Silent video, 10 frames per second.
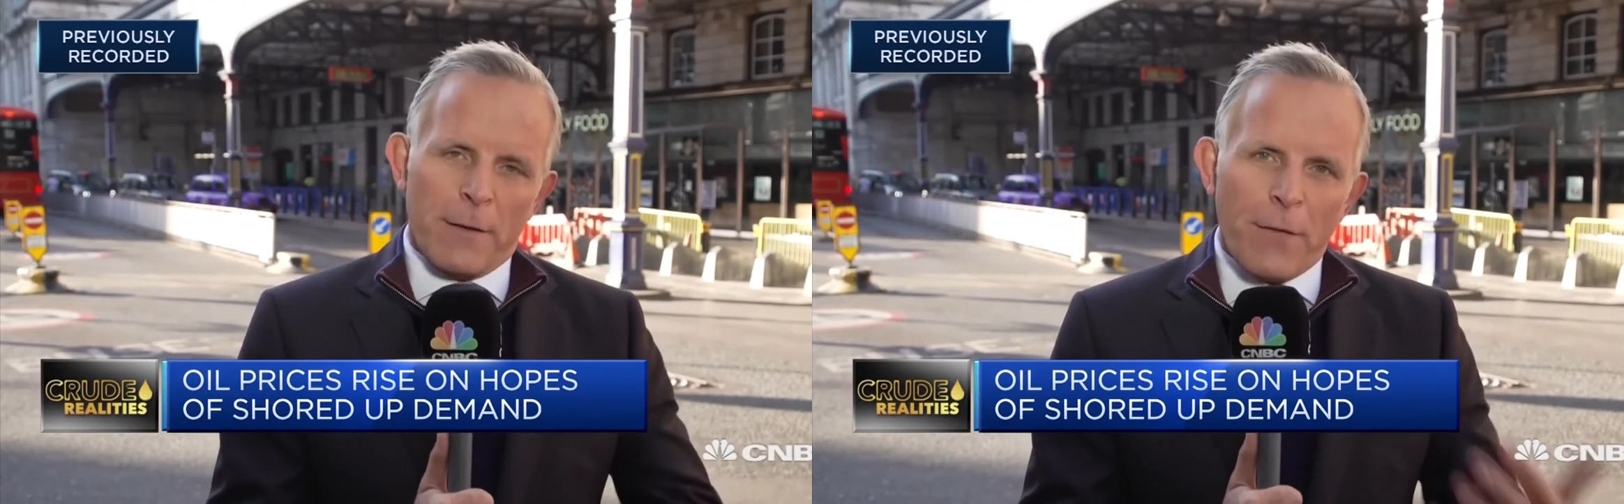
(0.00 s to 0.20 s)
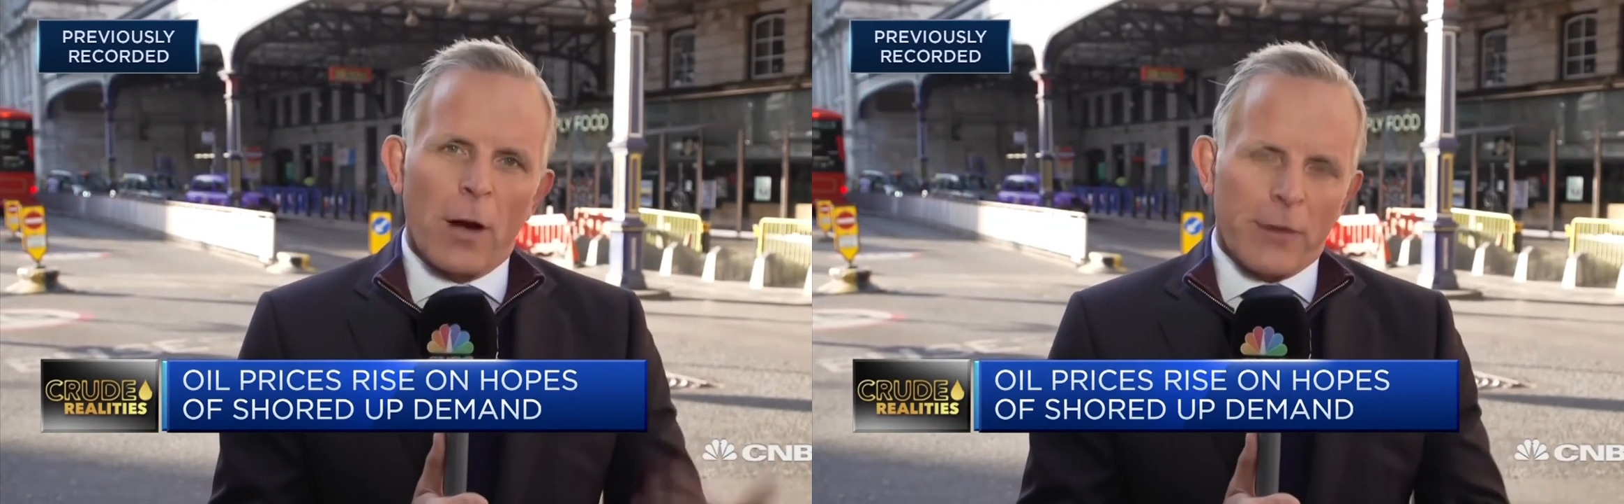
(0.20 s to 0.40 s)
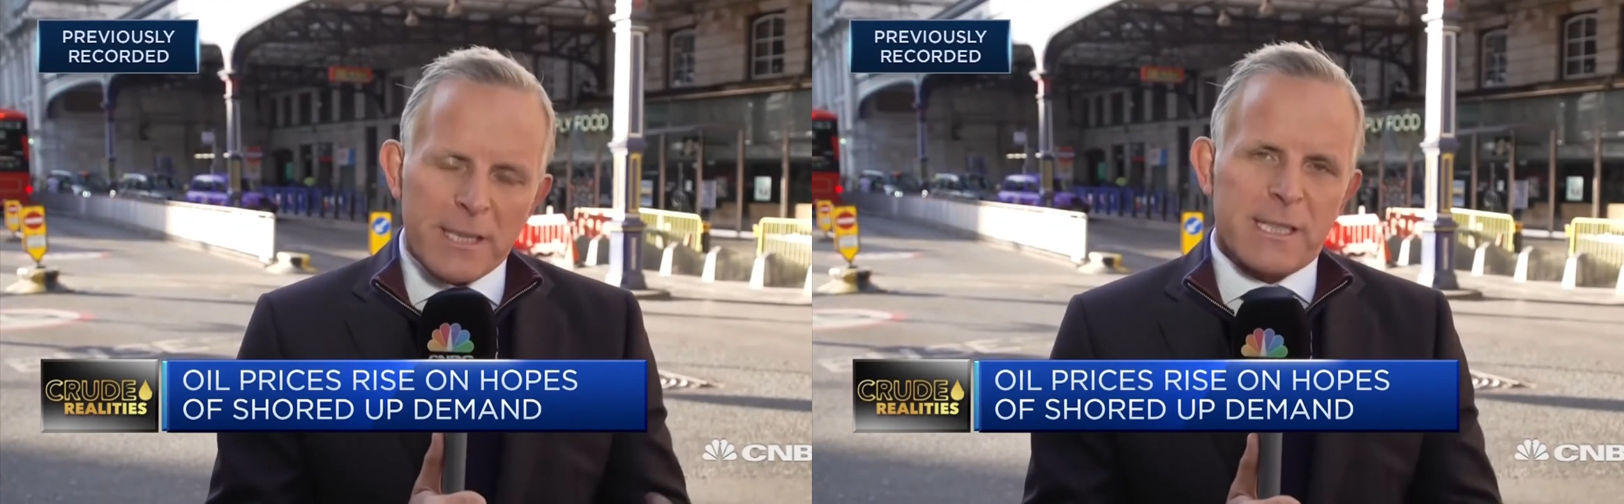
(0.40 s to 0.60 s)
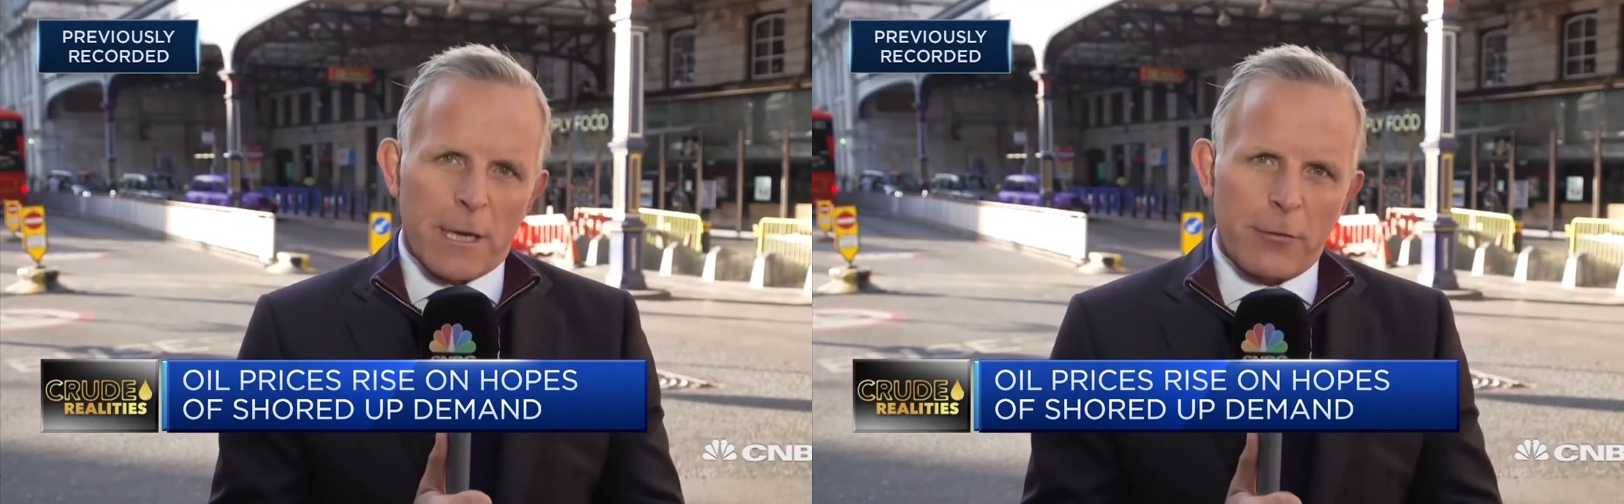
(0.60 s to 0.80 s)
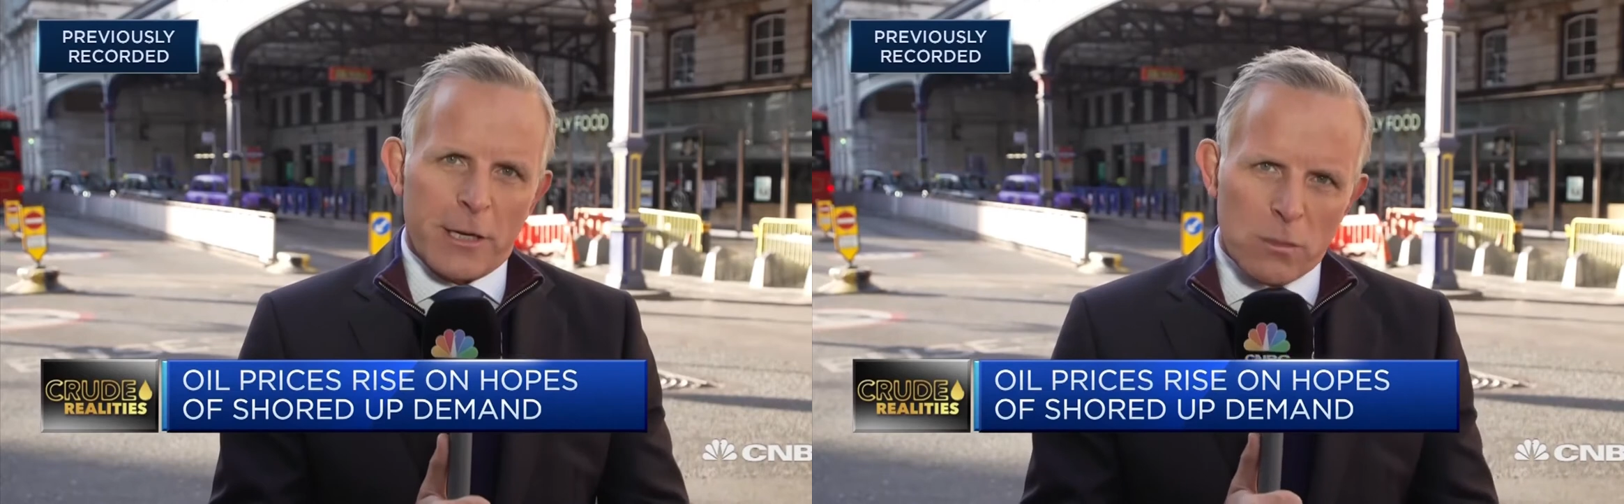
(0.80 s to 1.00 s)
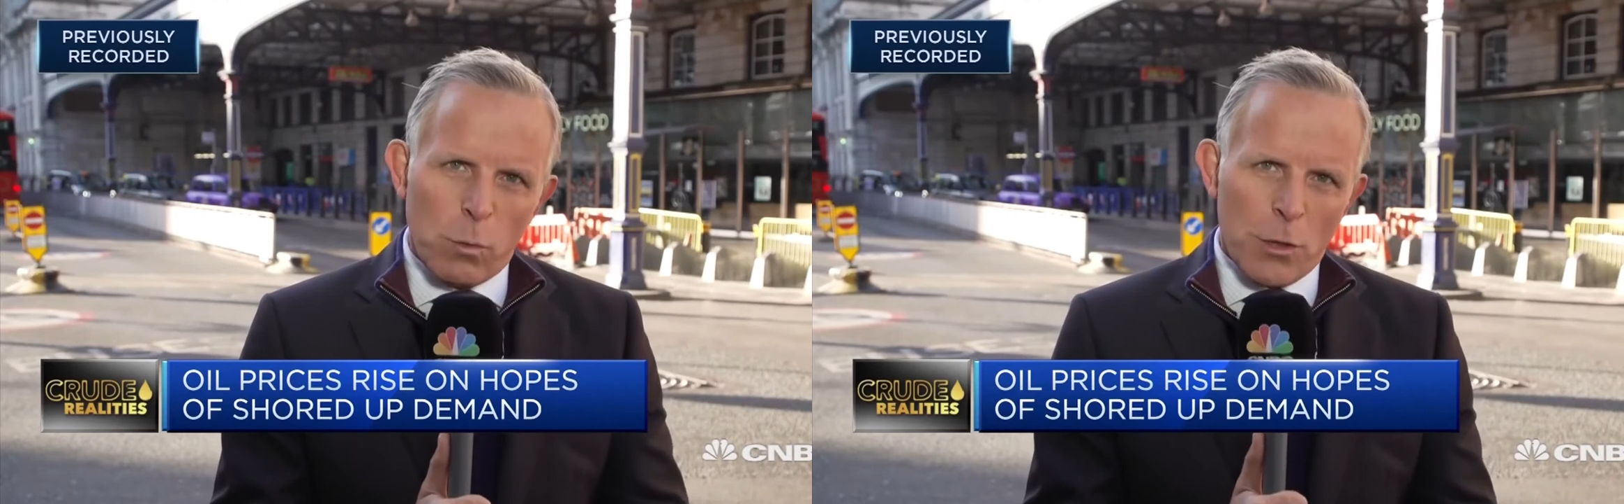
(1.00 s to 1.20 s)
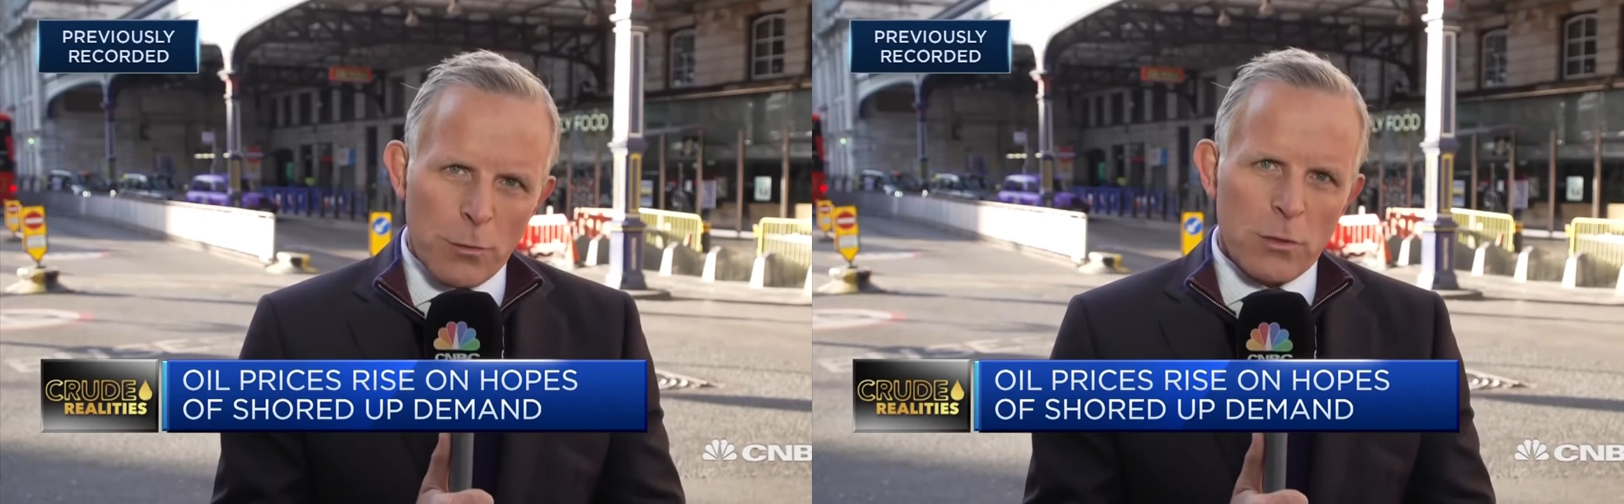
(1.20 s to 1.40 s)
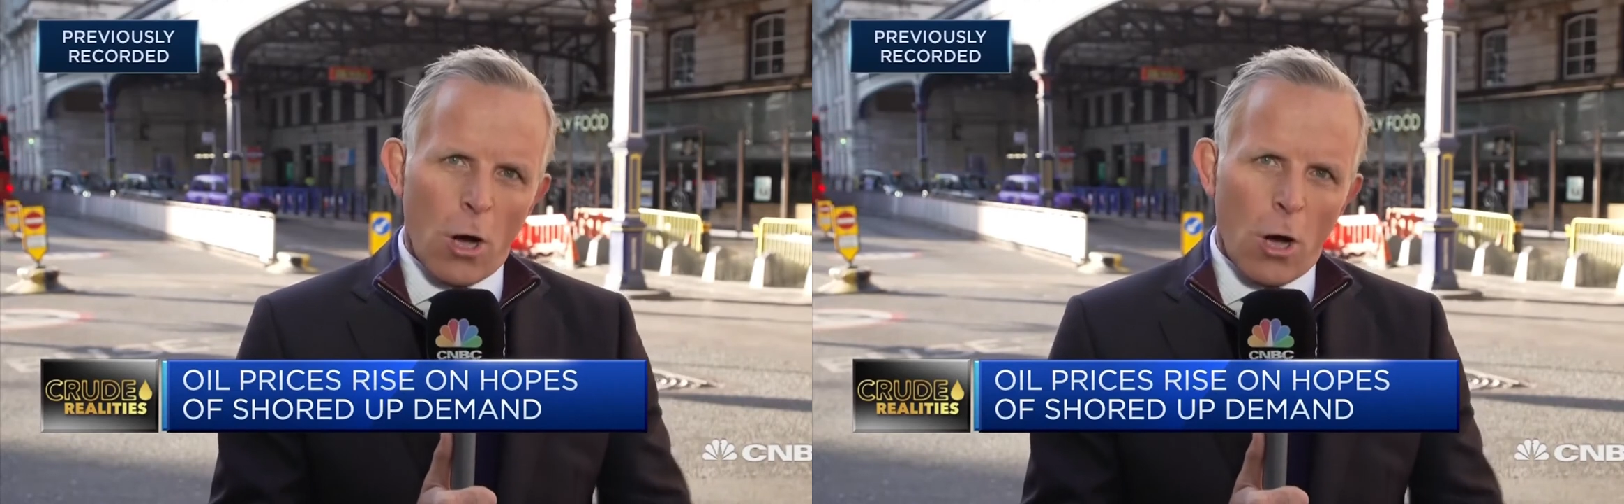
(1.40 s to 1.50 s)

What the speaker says: very serious wound